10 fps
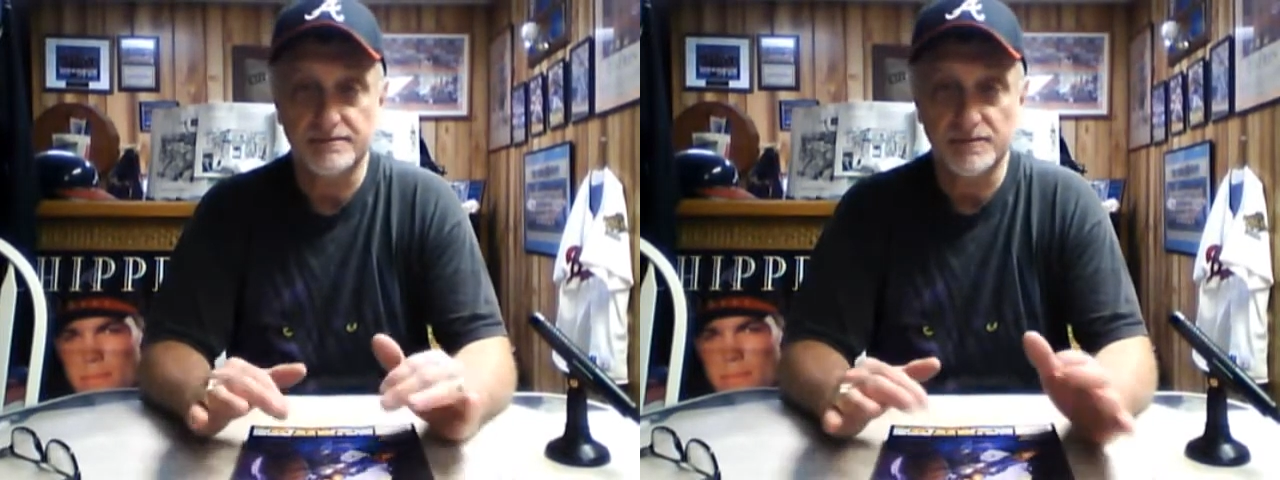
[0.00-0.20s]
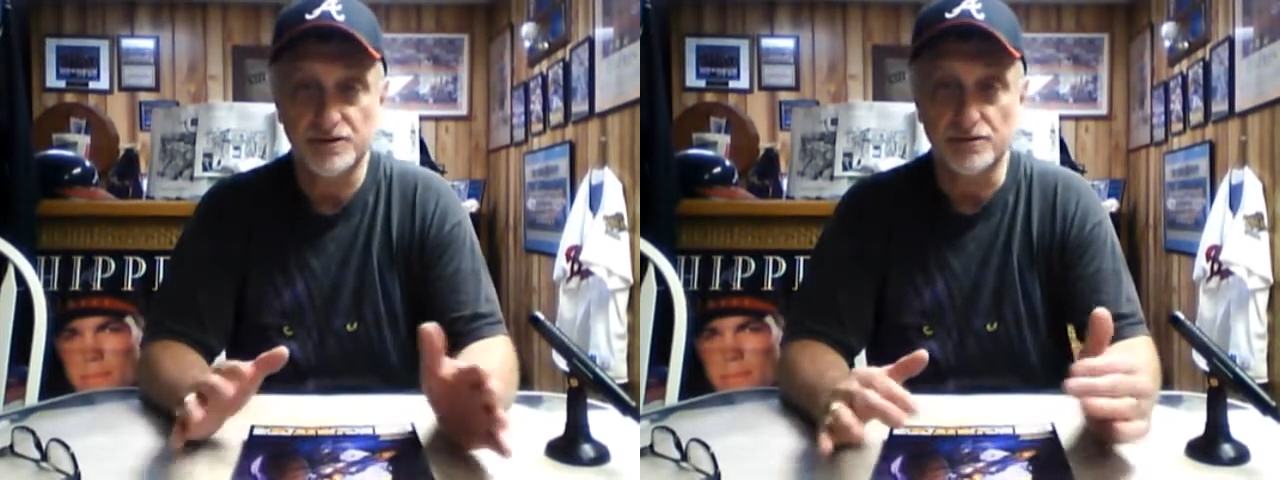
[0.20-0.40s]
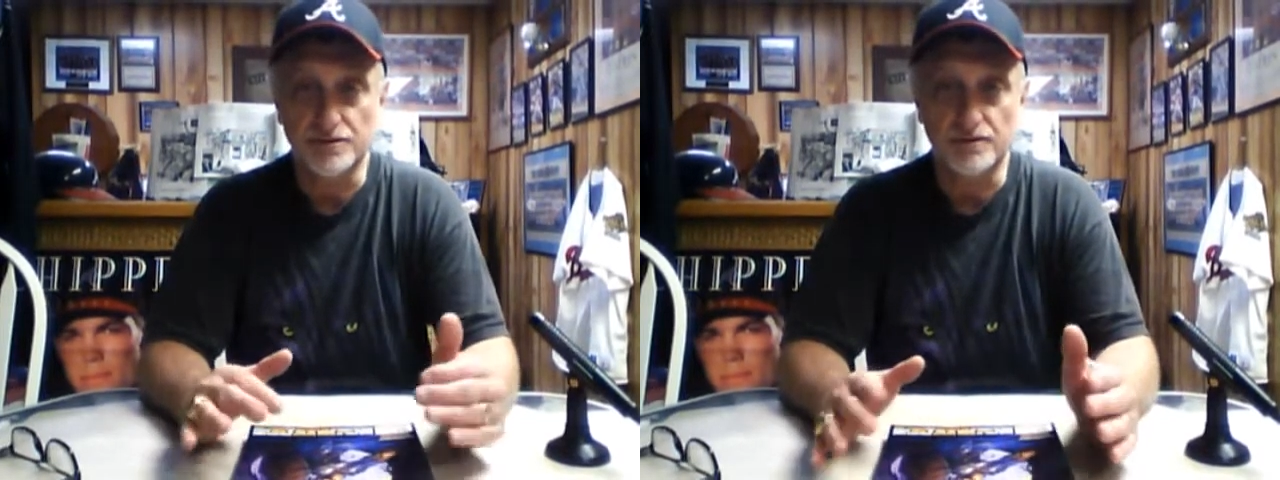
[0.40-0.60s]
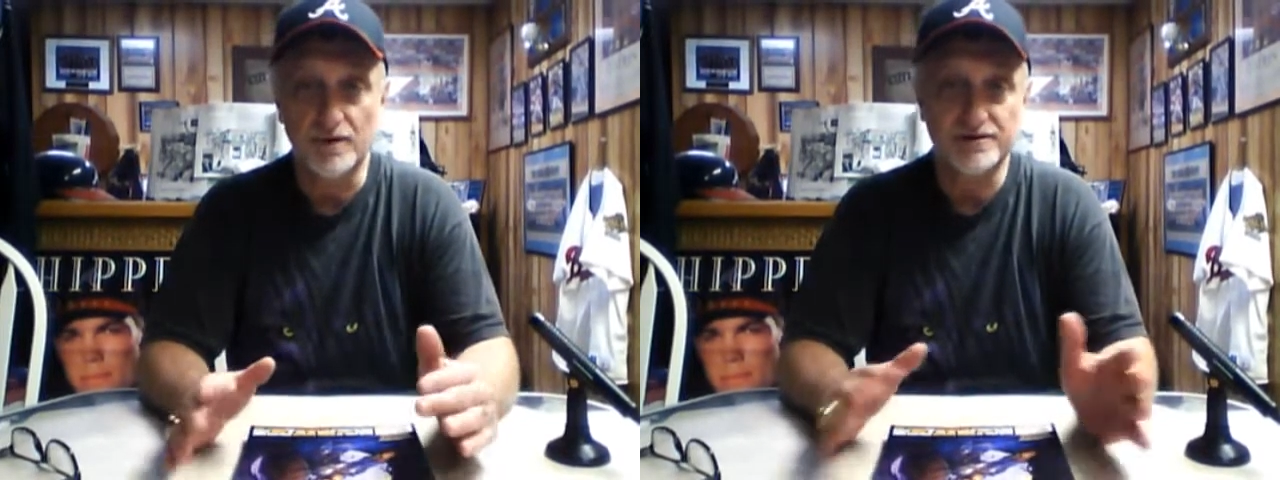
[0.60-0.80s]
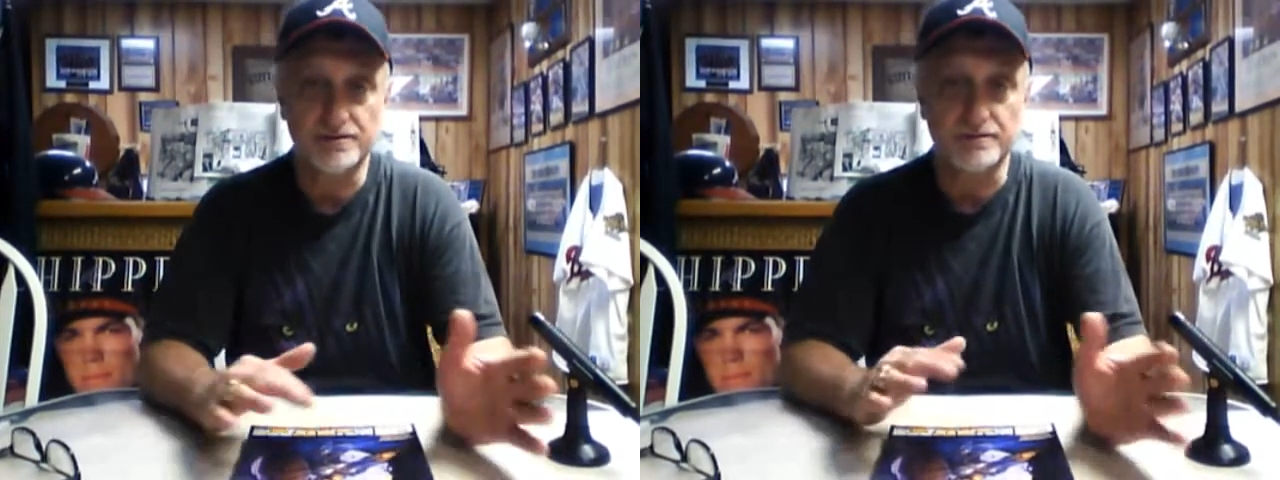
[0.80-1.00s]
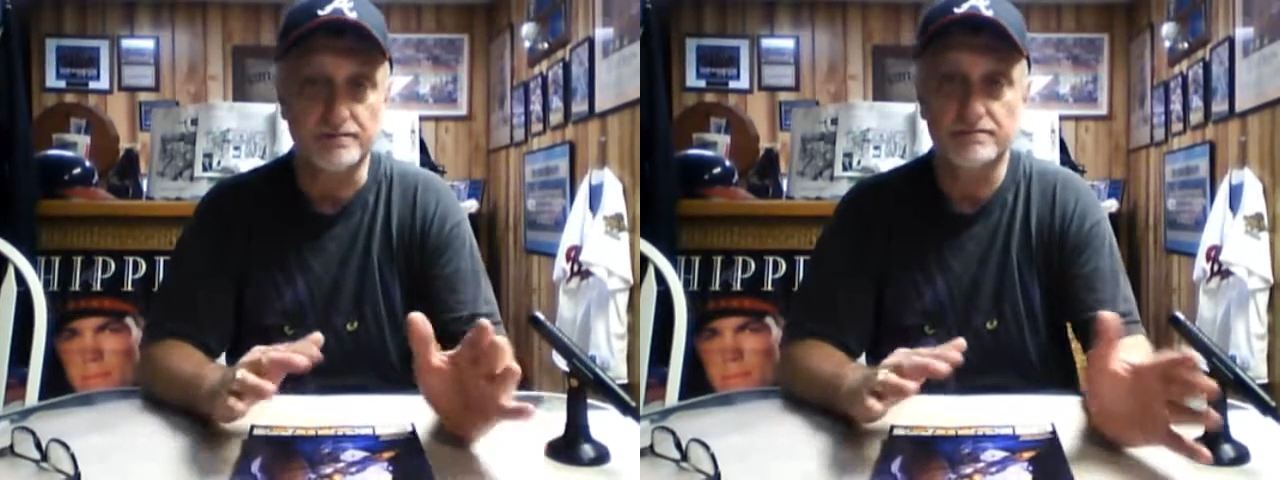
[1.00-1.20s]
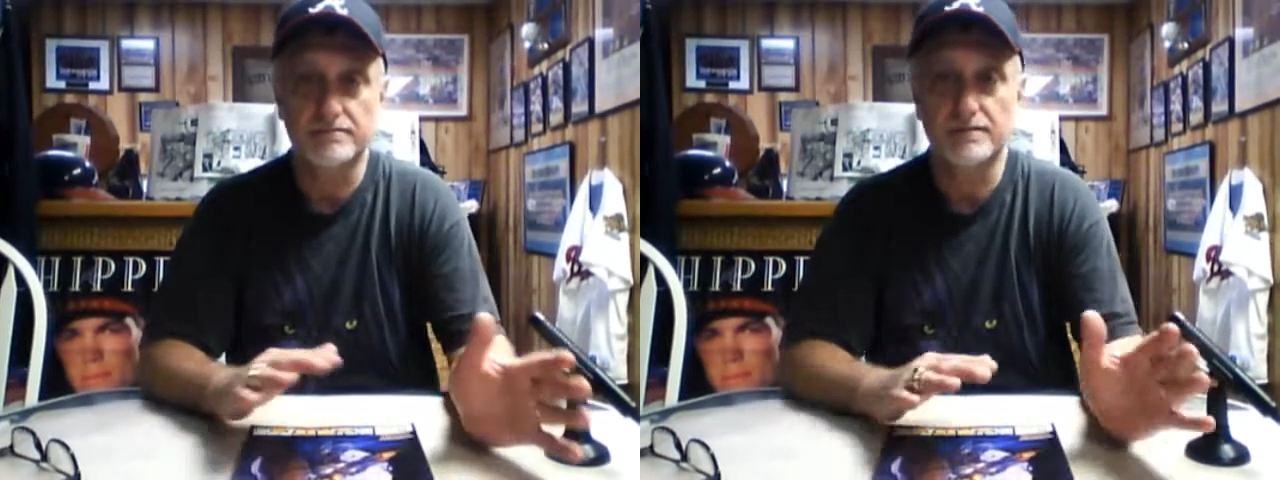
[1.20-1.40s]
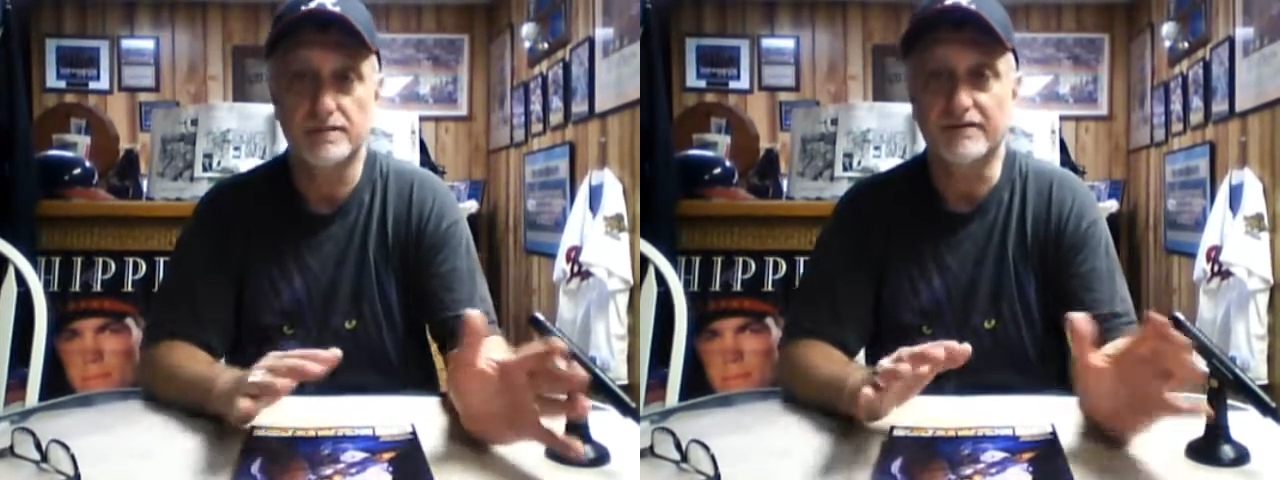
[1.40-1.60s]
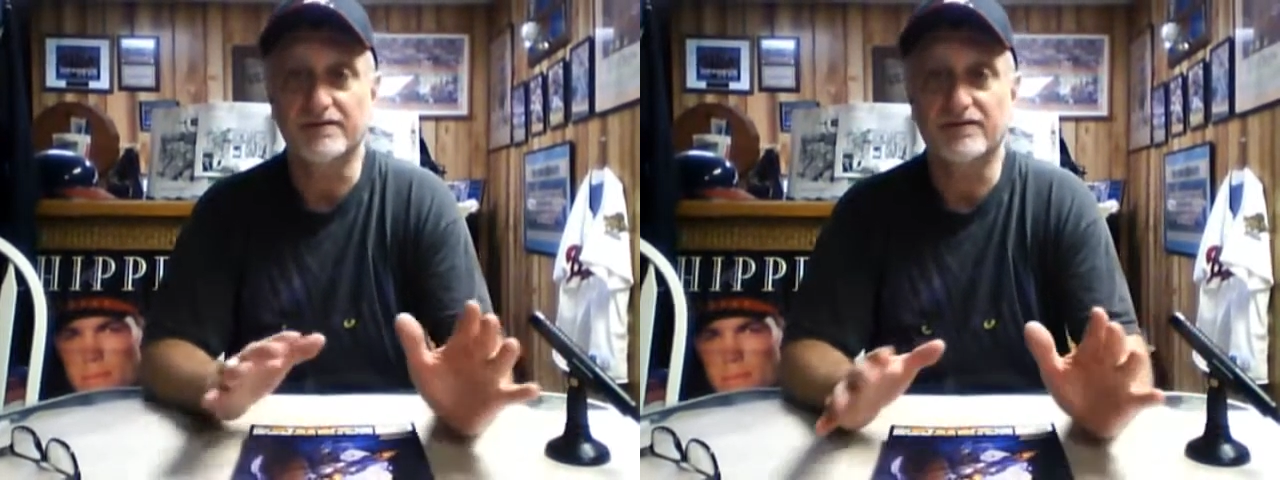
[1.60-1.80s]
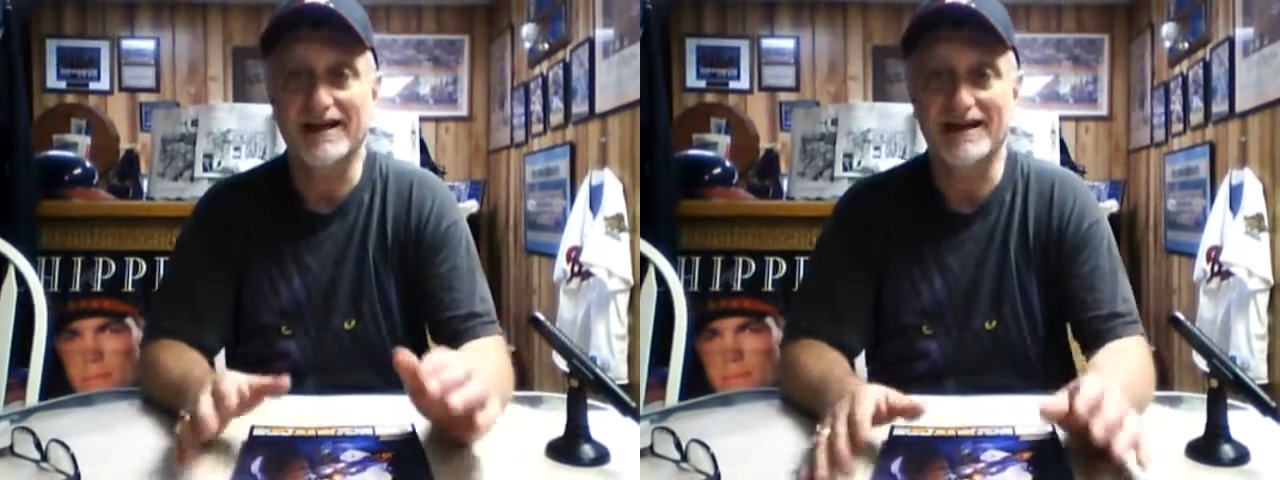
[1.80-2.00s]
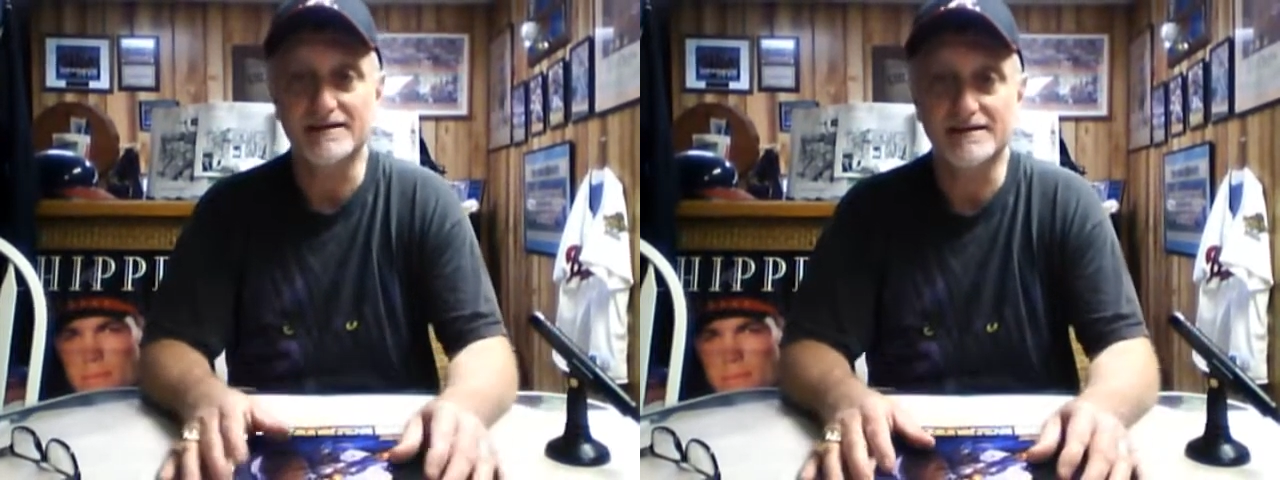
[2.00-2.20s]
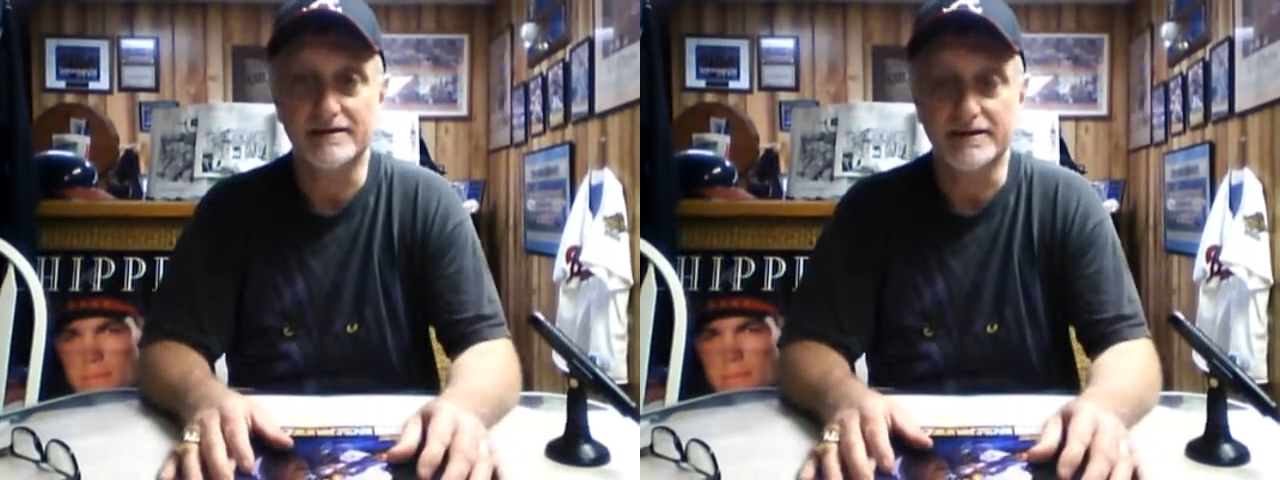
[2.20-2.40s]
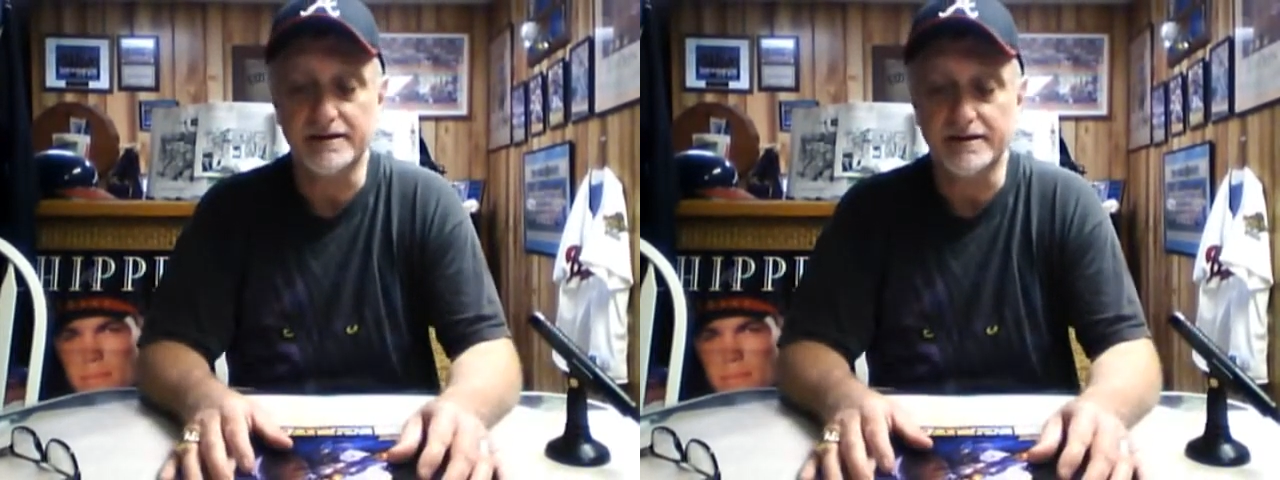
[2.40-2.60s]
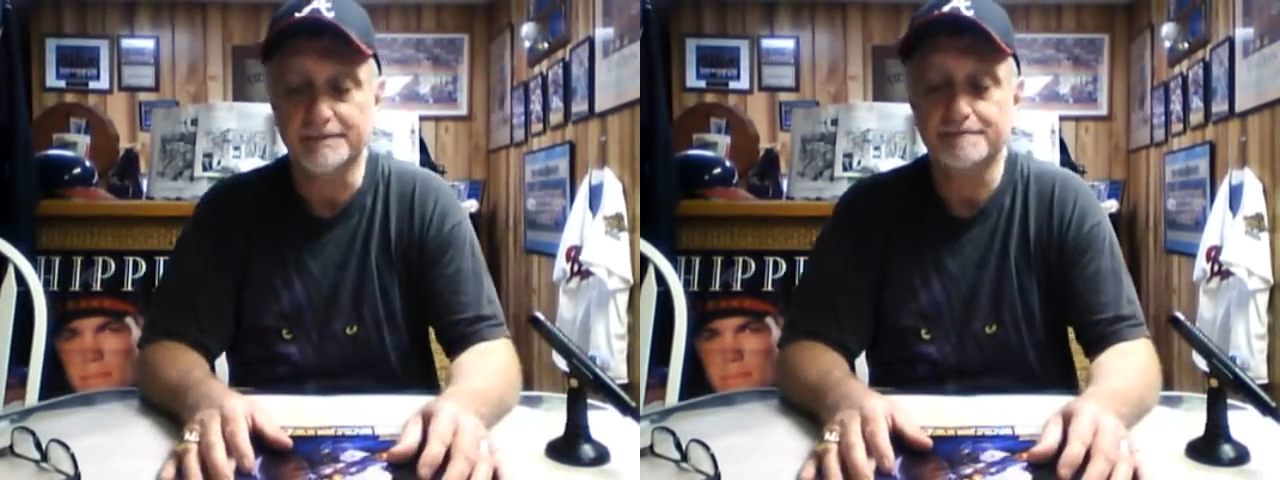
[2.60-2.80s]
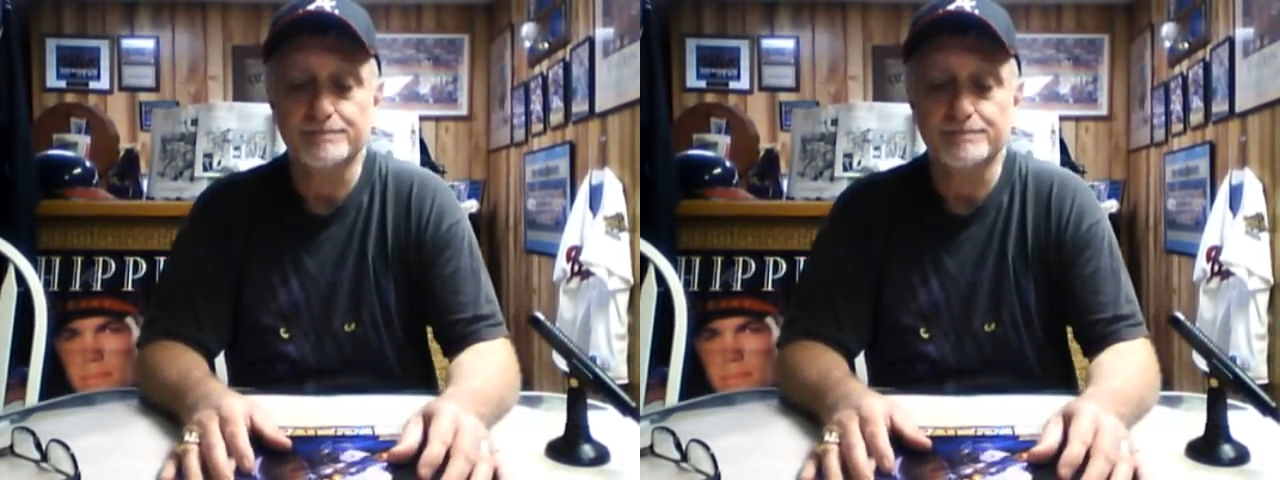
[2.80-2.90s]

general western of the Flannis area here.